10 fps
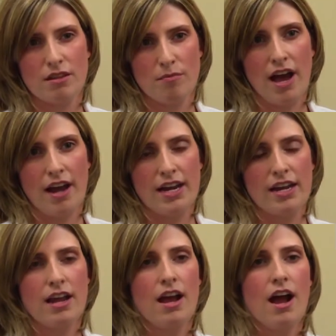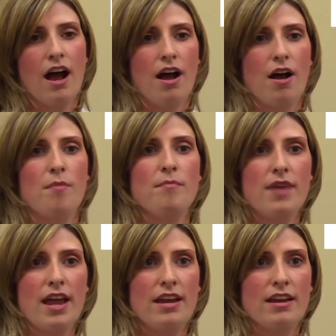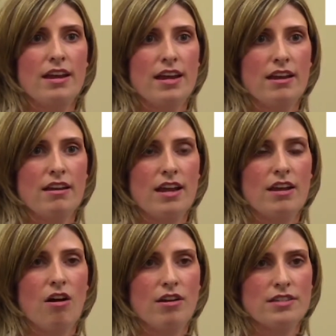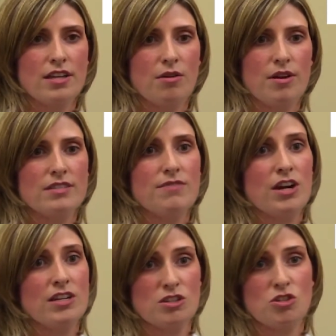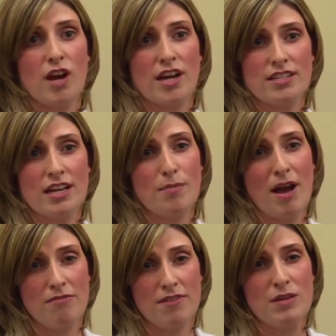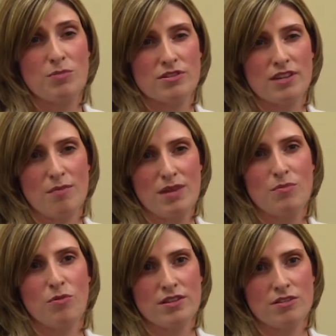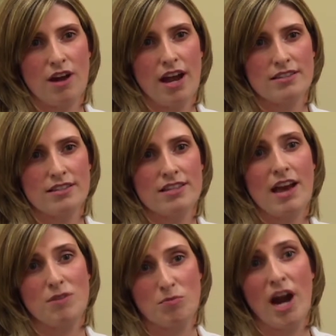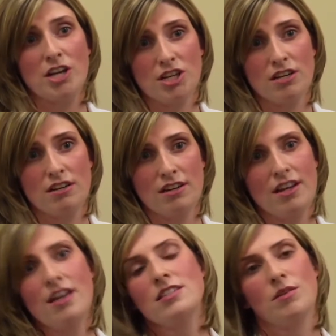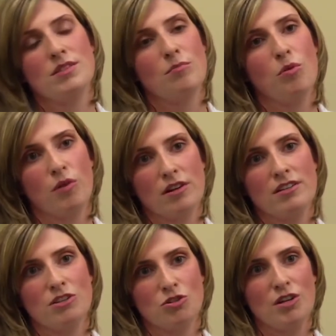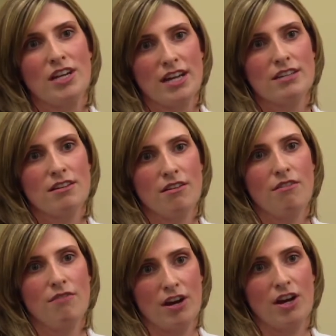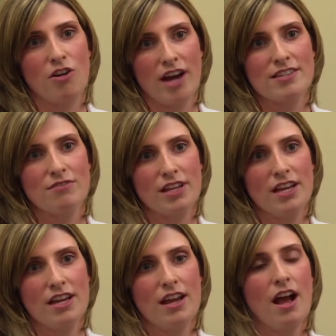on the body. And it also is very distressing. About 50% of people with psoriasis have depression, so it's important to treat it very aggressively.